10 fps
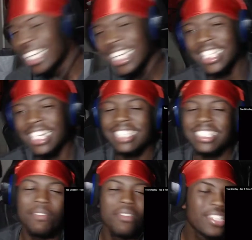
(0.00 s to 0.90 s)
Y'all tell
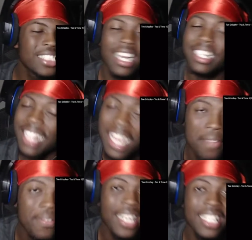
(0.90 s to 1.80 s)
me what y'all think
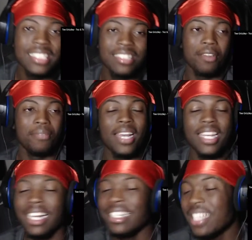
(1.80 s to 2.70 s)
about this, though, man.
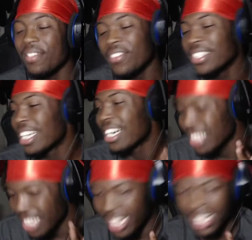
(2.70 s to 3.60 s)
Y'all tell me what y'all
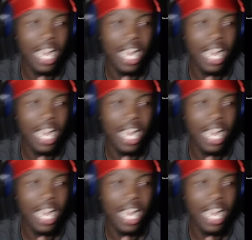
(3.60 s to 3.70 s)
think.